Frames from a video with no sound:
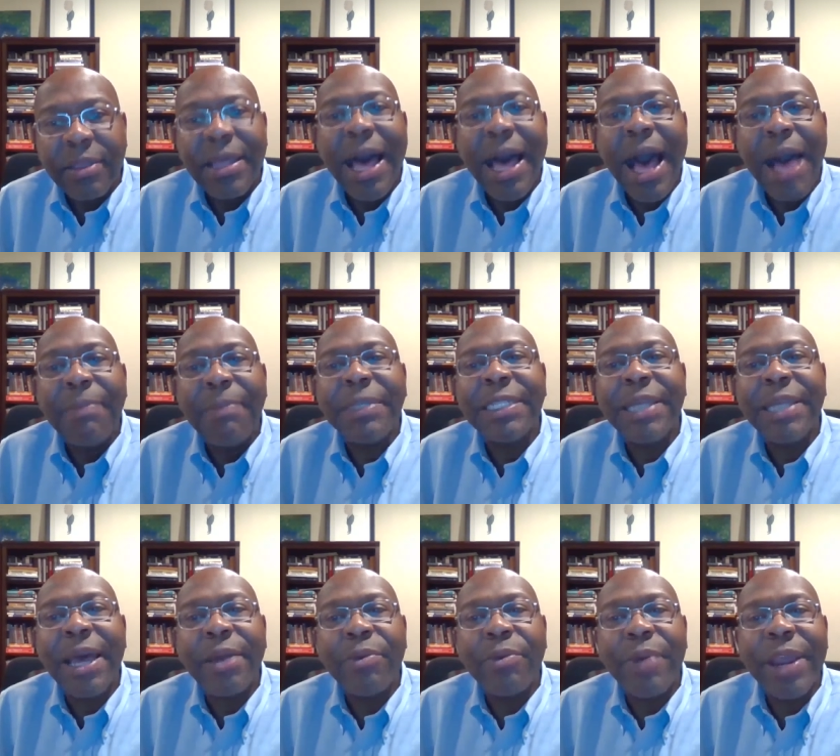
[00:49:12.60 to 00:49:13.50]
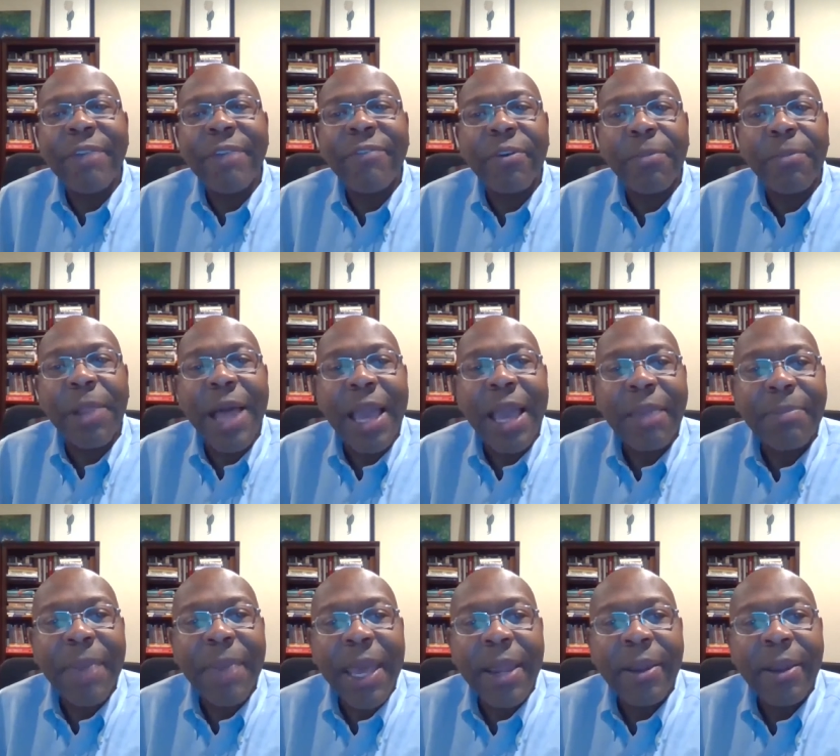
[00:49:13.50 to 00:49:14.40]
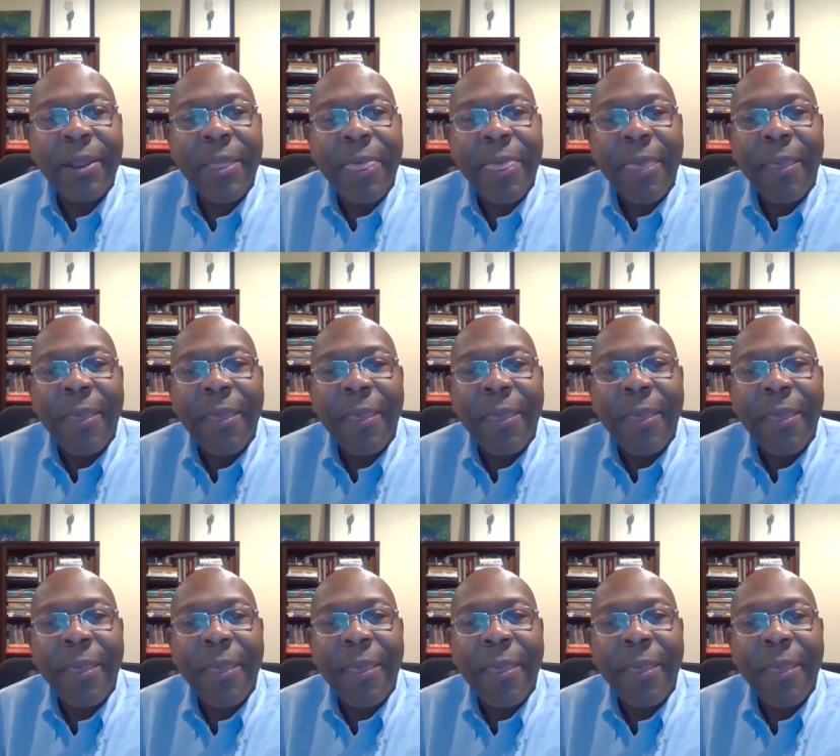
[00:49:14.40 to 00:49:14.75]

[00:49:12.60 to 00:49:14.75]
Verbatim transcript: The homicide rate for black men